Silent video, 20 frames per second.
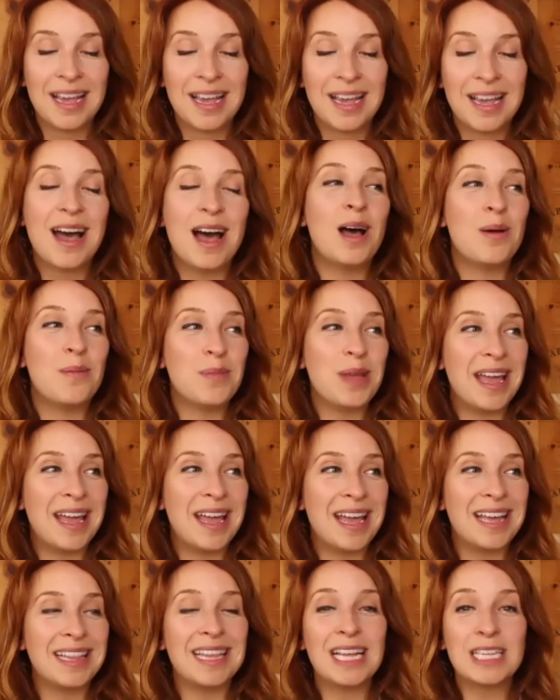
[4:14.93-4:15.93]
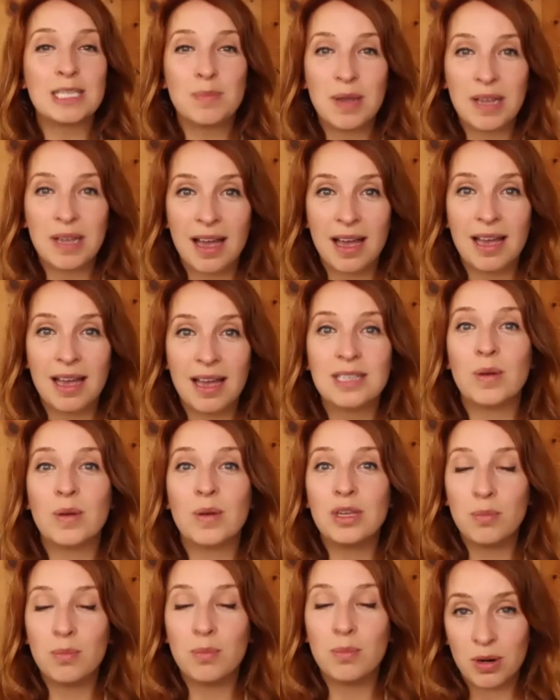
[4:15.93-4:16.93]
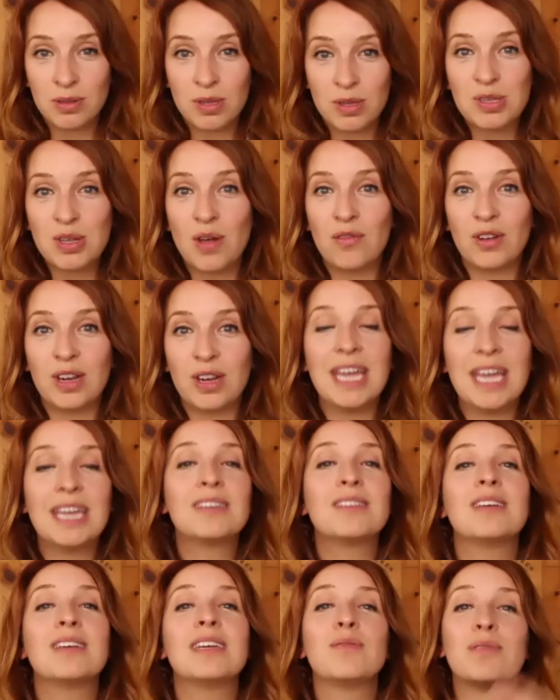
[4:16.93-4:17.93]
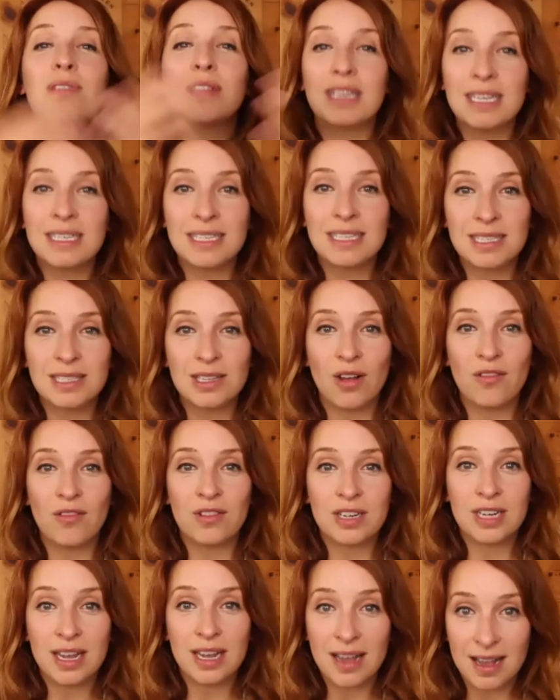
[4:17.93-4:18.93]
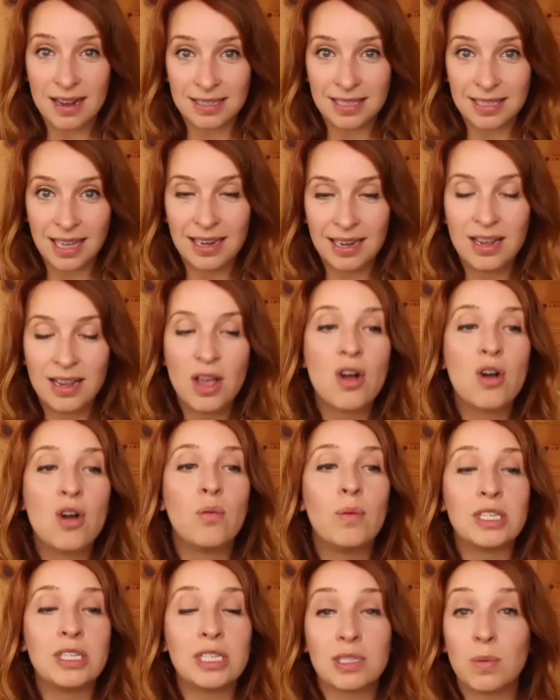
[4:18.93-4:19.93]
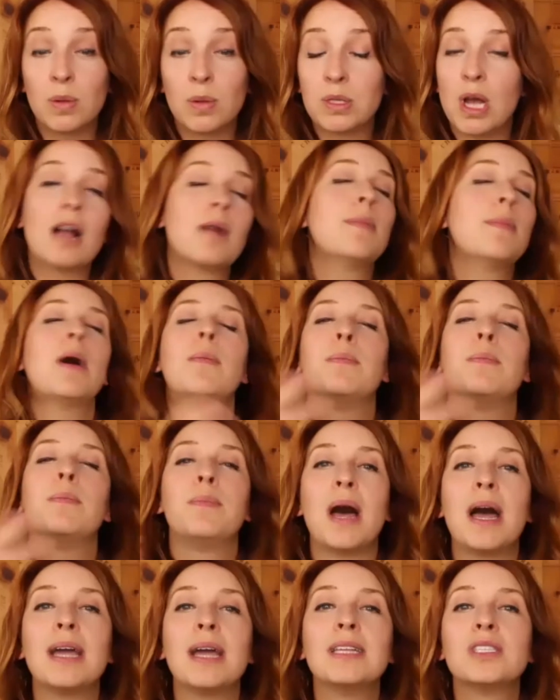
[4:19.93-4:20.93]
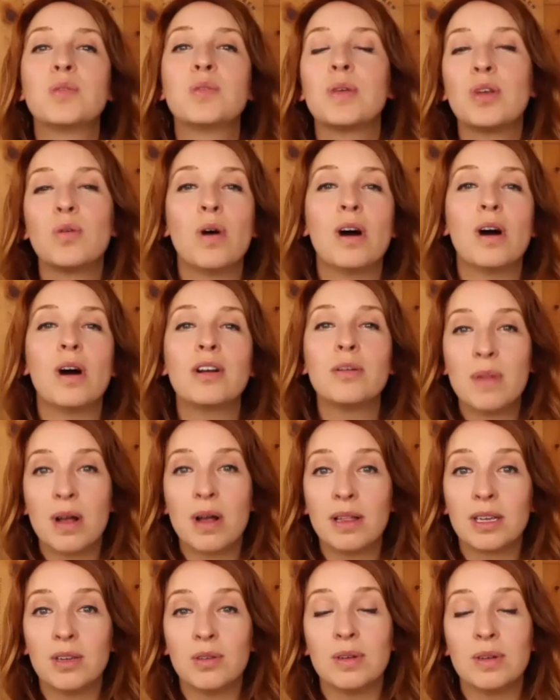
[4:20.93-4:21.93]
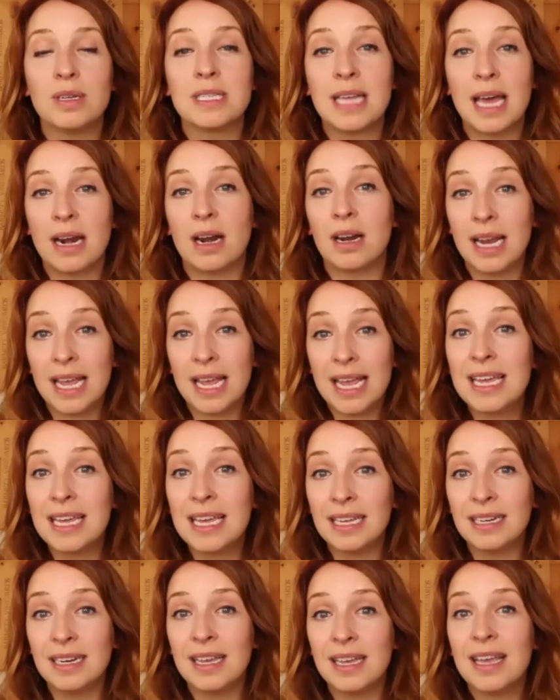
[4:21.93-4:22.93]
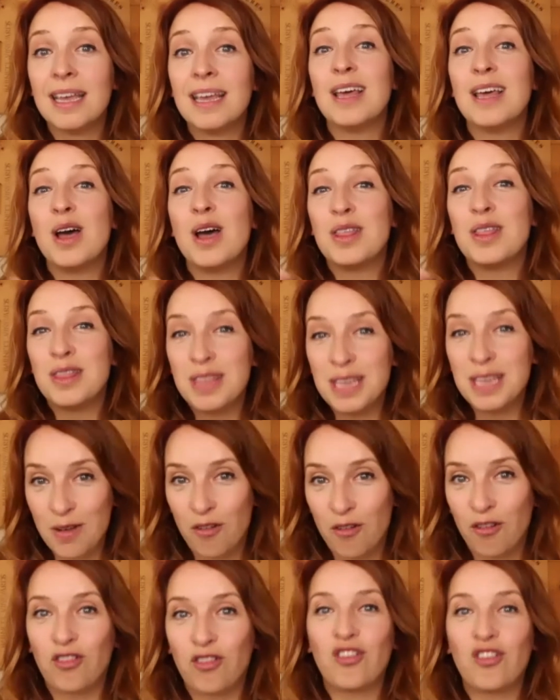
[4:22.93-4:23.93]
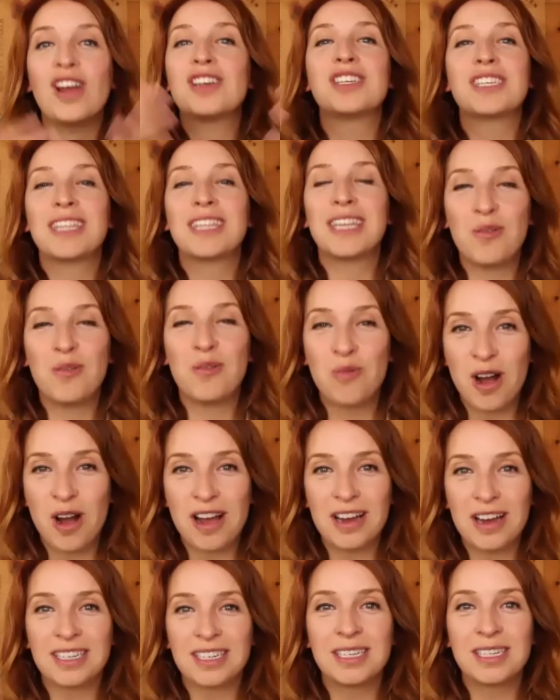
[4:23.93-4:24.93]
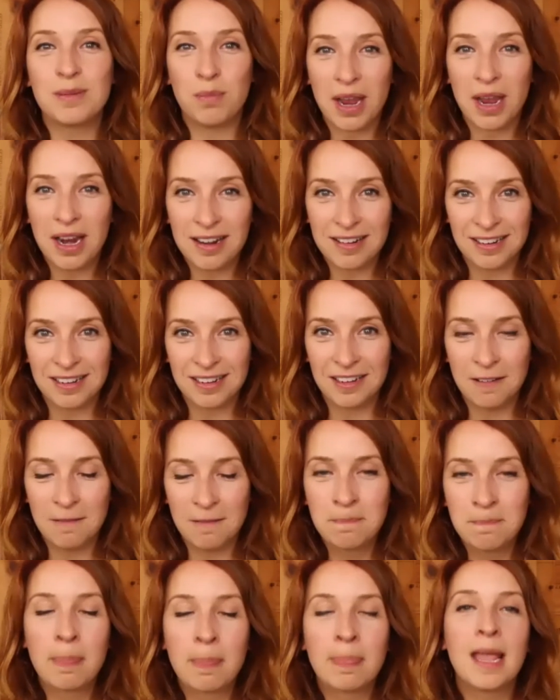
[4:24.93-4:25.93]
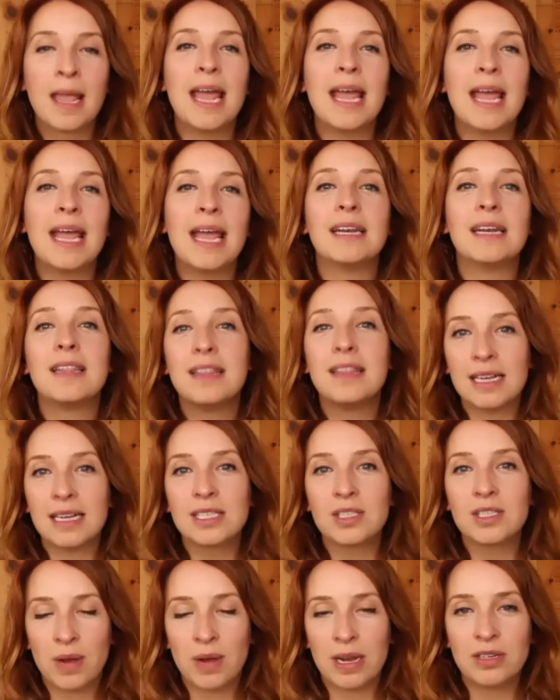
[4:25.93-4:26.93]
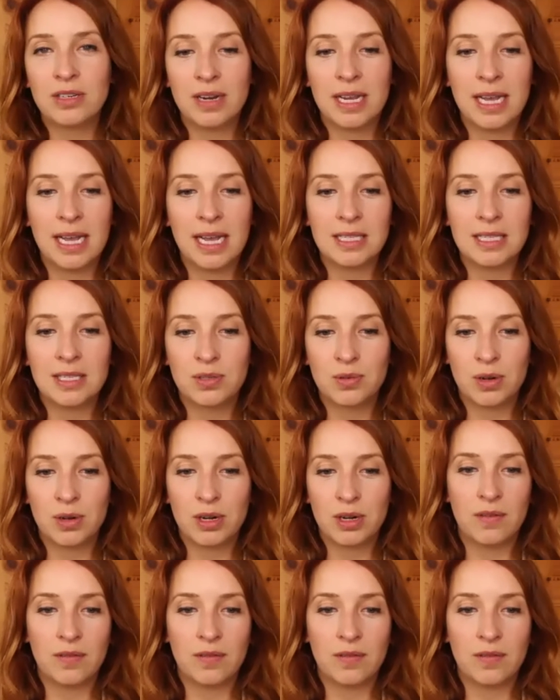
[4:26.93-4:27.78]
And that's because when you burn the sulfur candle, it releases sulfur dioxide, which, as we'll talk about, binds with the water molecules that are in the freshly washed barrel, and thus rendering it sort of